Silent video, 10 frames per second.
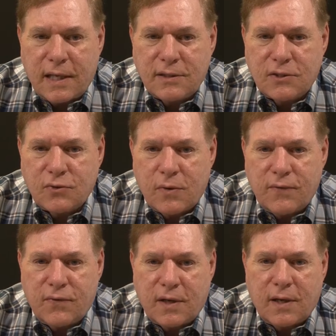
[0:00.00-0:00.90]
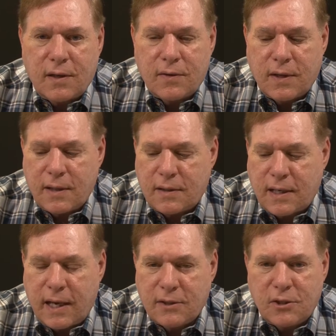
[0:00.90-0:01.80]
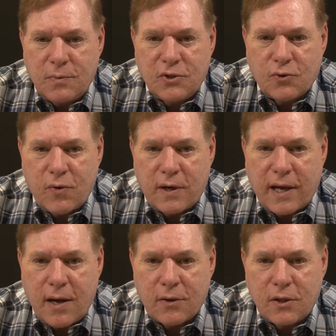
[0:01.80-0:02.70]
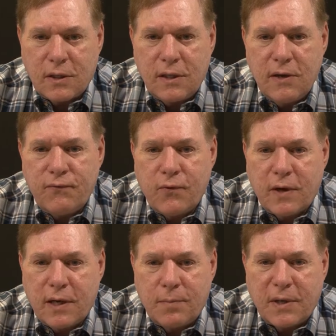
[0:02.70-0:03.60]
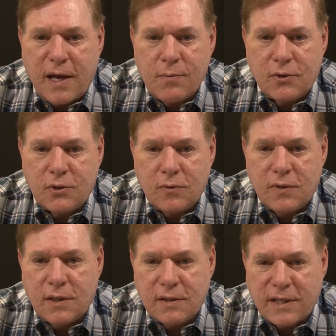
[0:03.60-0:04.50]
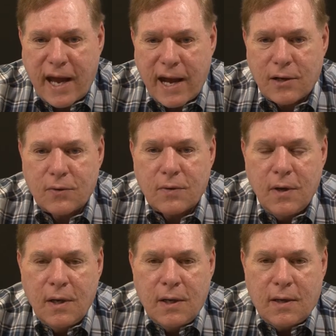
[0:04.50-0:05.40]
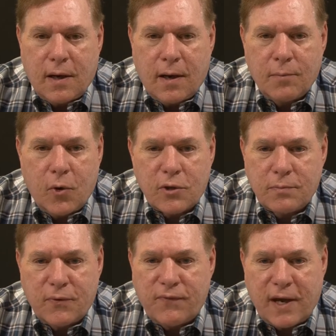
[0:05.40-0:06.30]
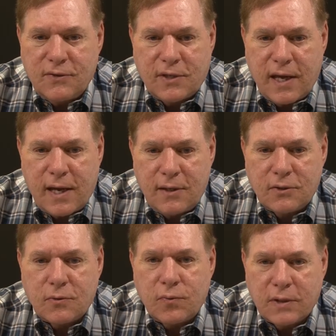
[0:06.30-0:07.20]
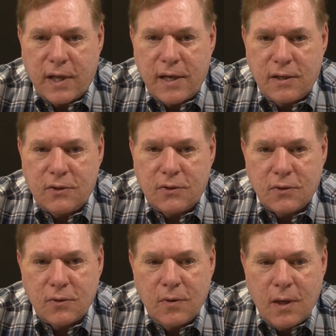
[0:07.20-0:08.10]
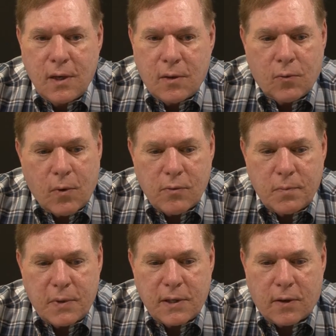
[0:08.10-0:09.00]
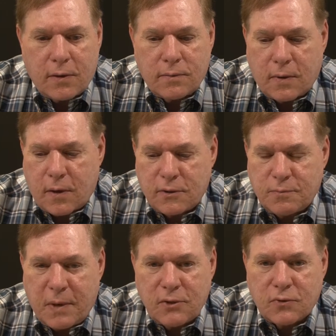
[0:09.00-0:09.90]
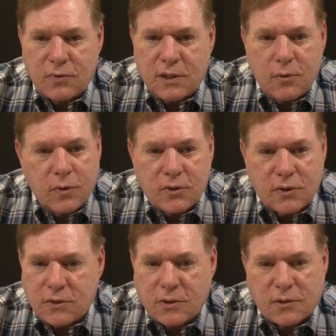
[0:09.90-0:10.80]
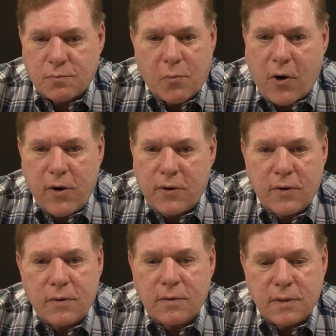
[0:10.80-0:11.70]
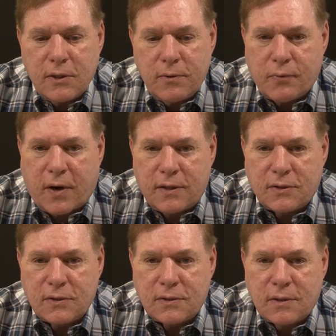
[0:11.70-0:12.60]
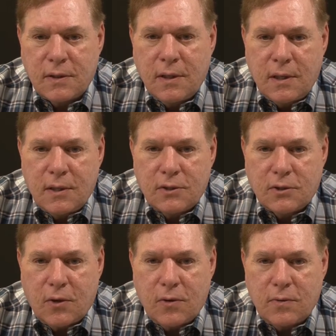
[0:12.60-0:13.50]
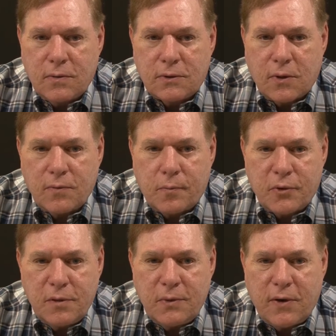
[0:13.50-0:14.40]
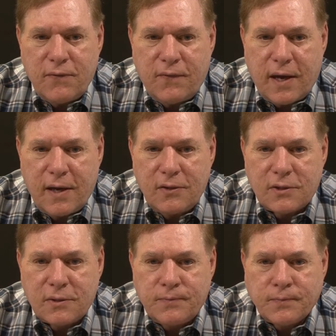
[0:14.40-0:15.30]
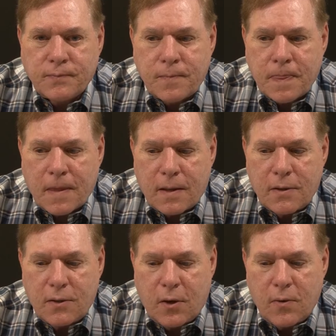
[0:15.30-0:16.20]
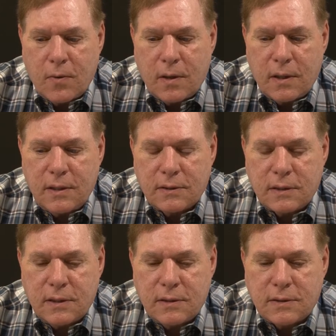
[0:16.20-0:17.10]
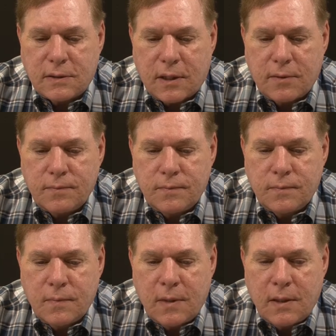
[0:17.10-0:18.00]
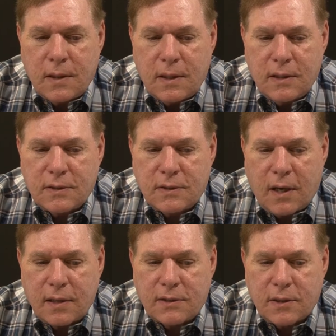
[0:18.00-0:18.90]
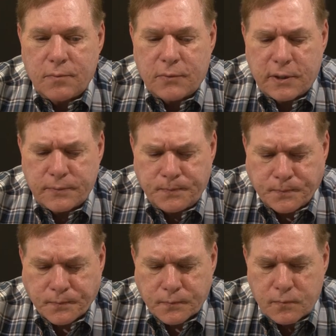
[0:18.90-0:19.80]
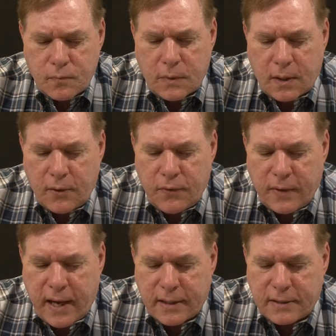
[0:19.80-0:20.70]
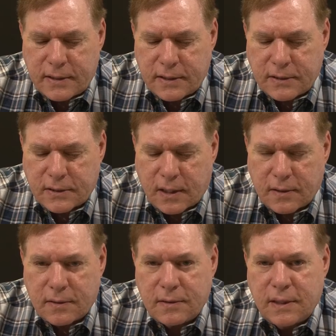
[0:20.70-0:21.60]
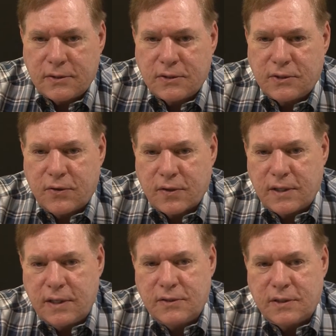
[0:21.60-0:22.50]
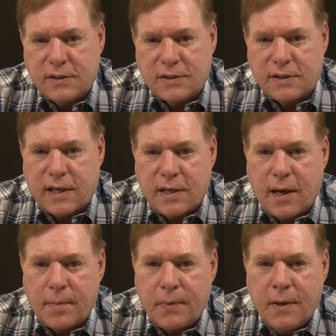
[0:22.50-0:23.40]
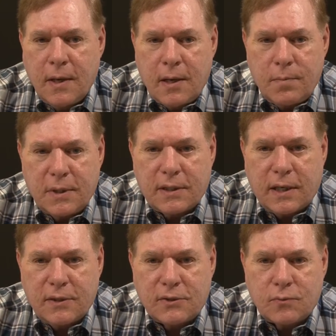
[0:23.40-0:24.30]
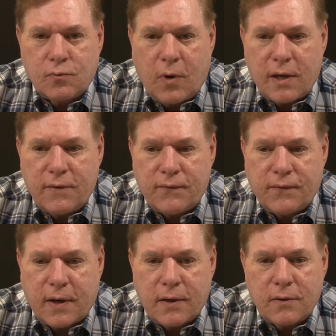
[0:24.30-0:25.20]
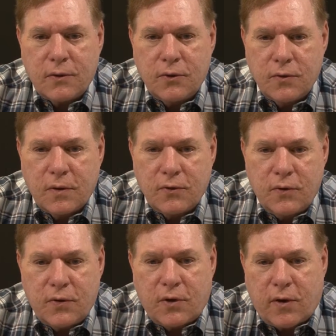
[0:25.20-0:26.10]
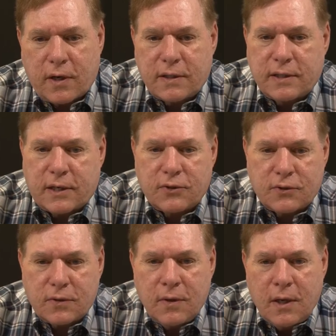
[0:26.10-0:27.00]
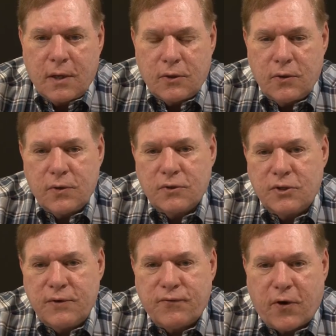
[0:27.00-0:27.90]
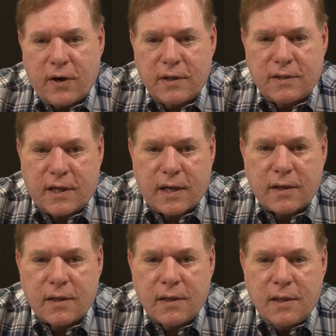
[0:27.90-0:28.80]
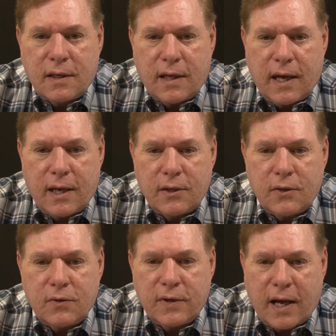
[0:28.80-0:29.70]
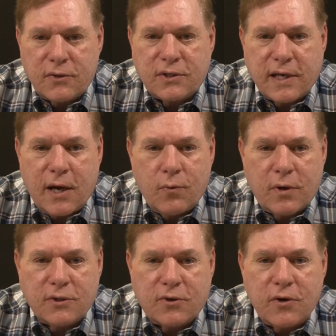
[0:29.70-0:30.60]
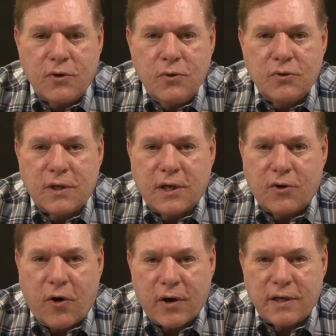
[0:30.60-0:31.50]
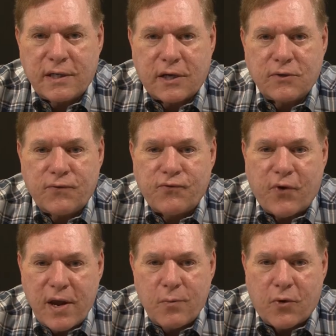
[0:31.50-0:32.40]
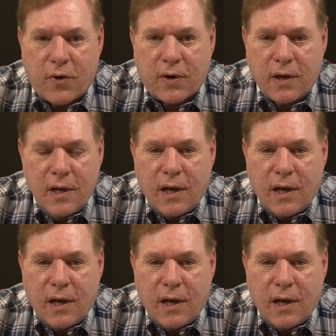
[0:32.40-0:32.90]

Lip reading: That's the sort of thing that has to be sorted out if we're going to be able to then tackle multiple phase A's related to what would be our specialty, which is smarter enterprises. So the preliminary phase, though, is not something that is necessarily easy to set up, because what if you're the architecture, you're the chief architect, and you now say, I want to start using an architecture framework.